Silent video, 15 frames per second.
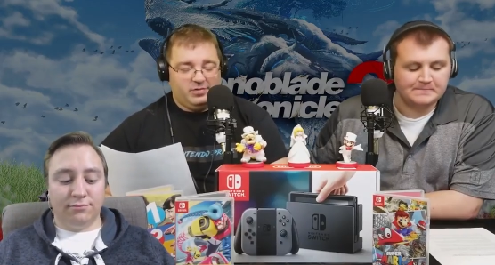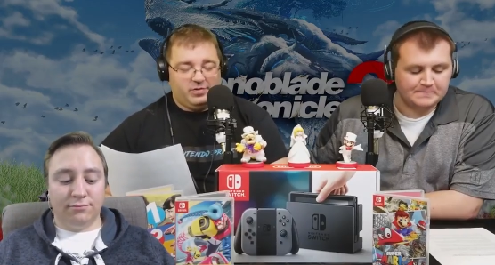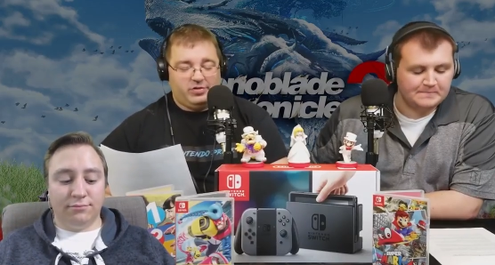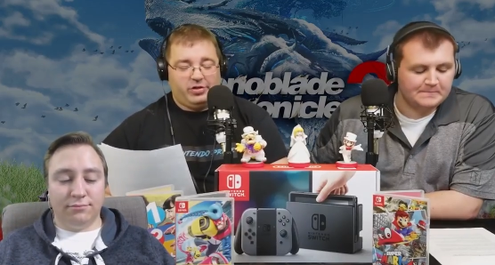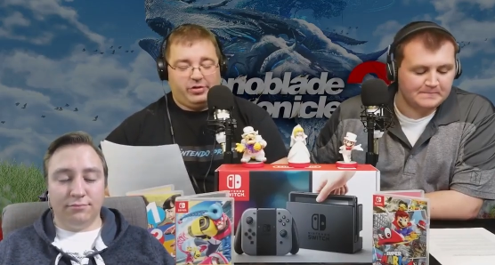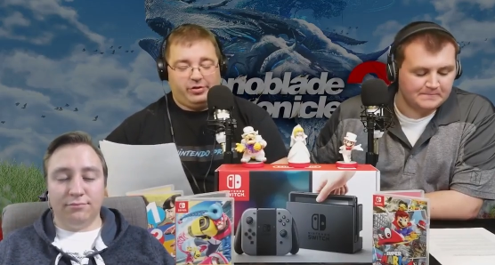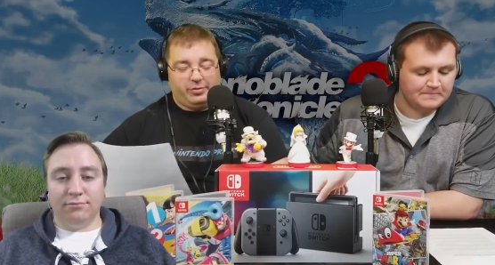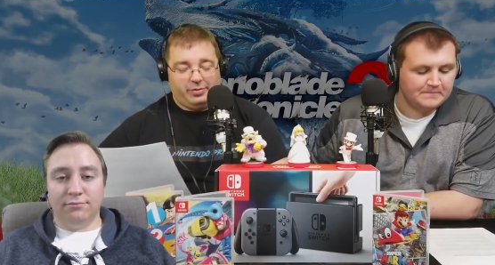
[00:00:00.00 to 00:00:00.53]

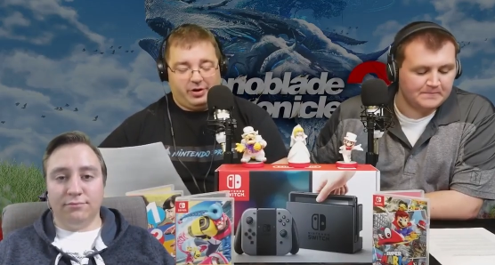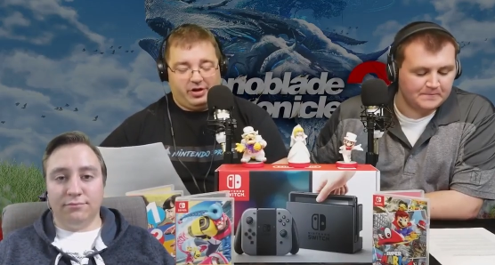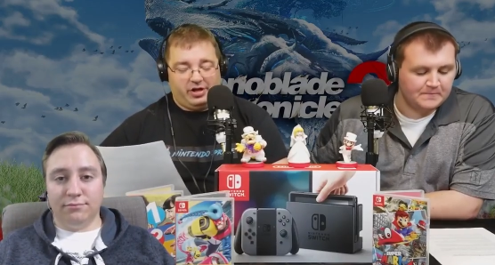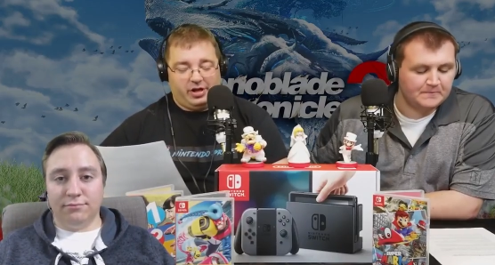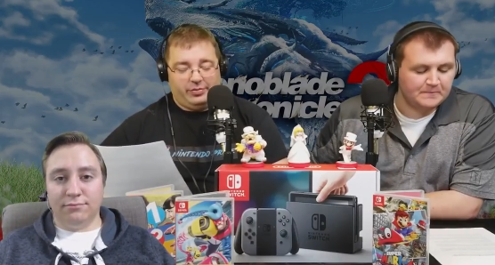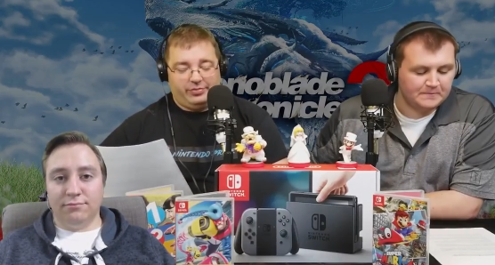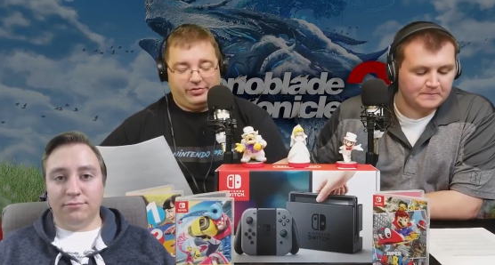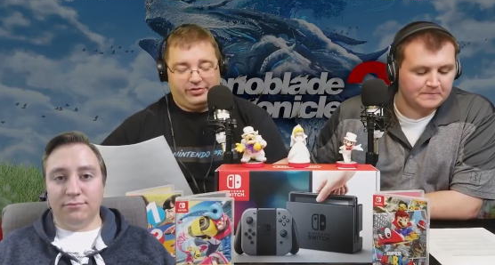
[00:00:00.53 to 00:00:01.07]
Speaker 1: for the
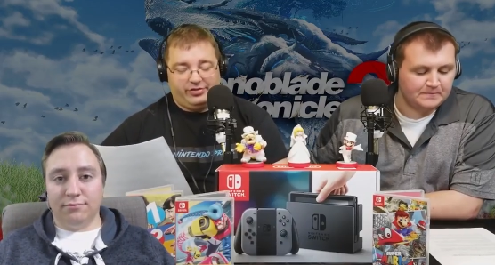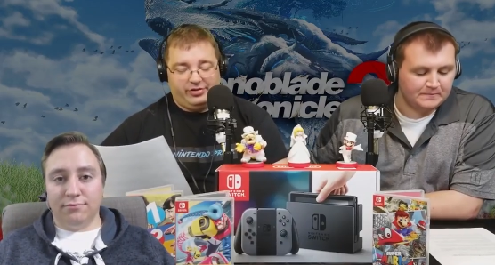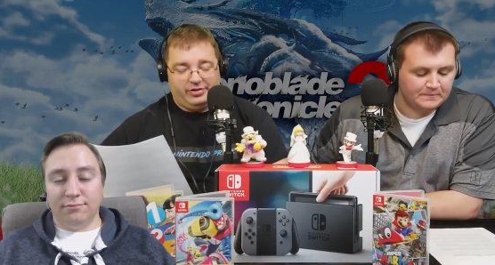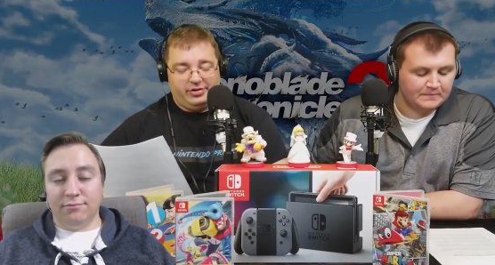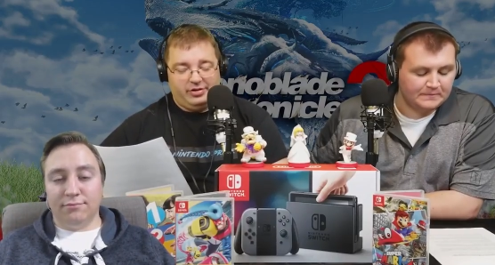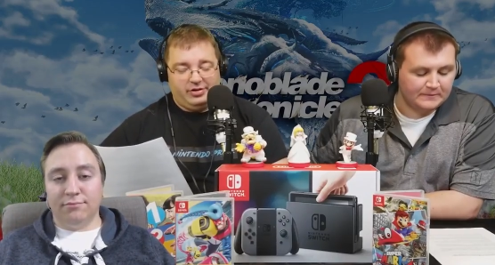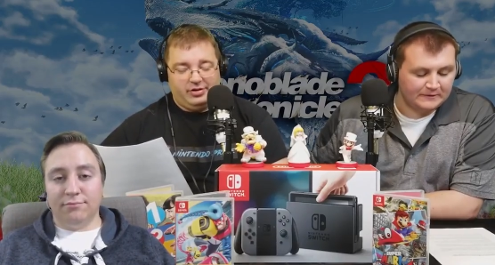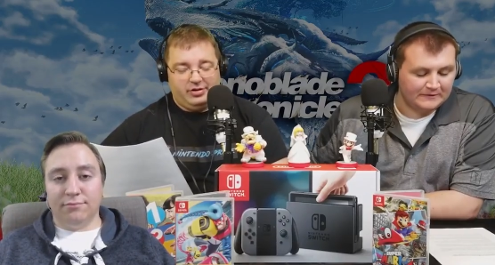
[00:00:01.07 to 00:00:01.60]
third-party games.
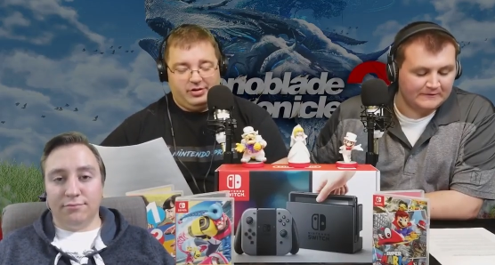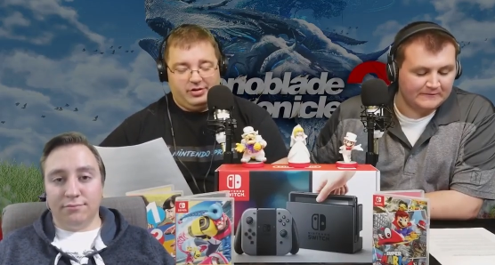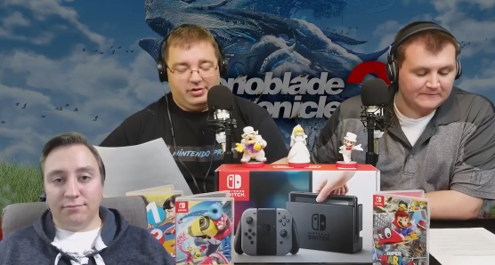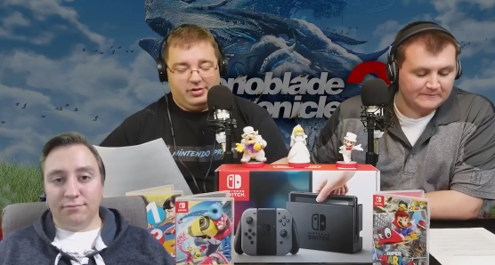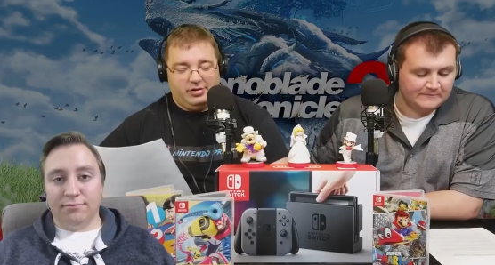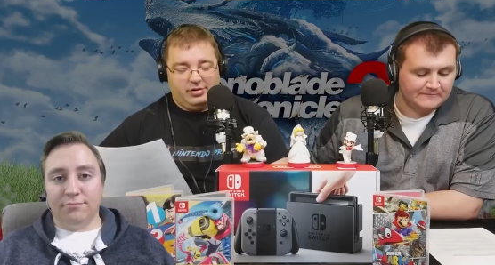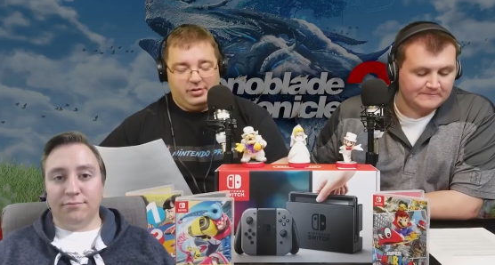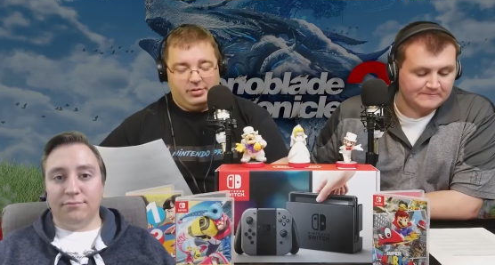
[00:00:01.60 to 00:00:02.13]

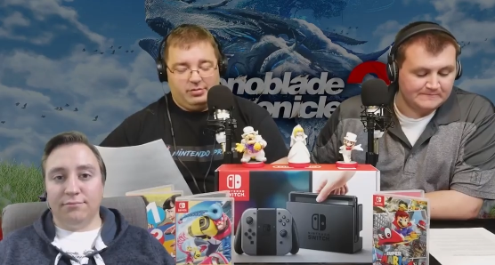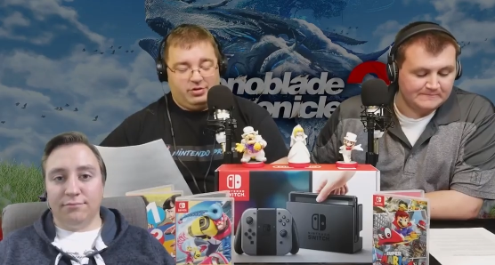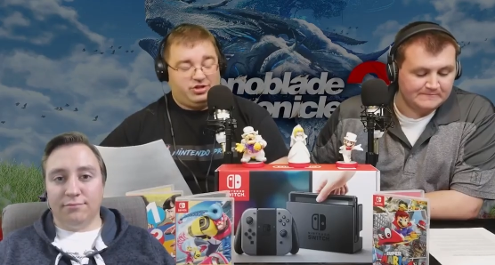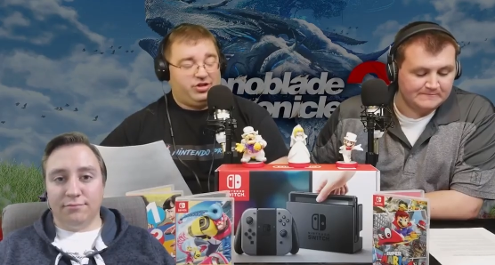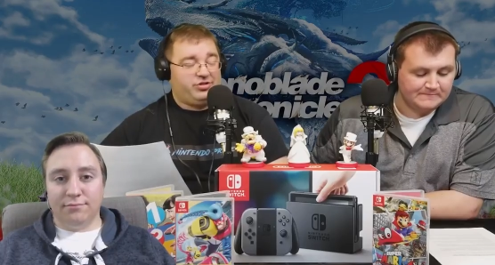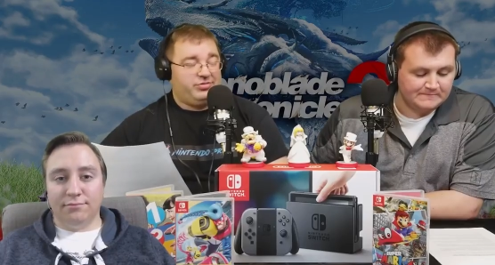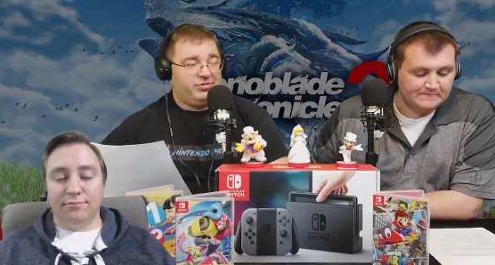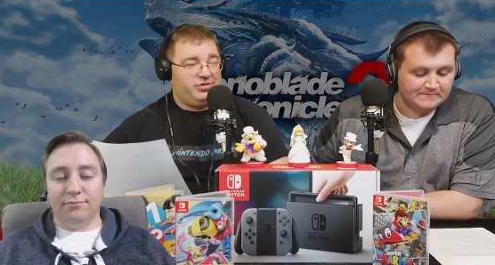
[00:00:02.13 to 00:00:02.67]

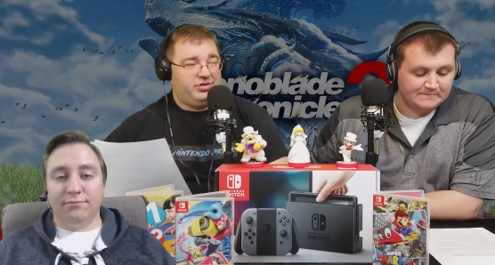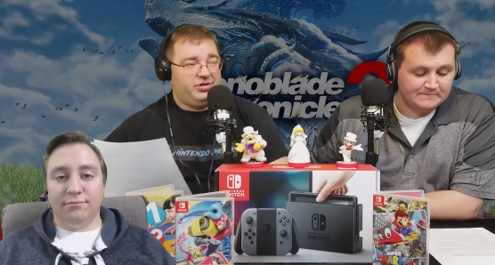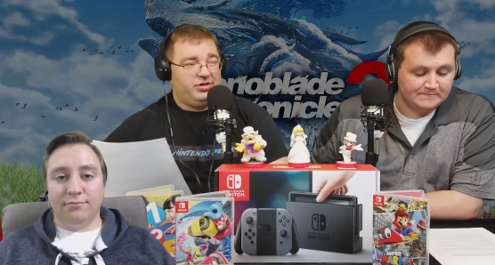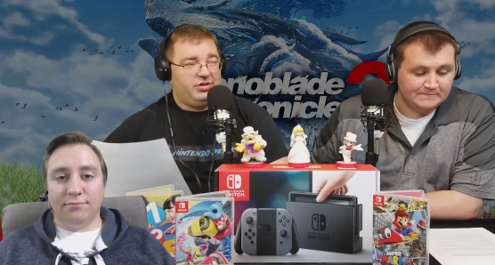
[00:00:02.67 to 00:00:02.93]
Which,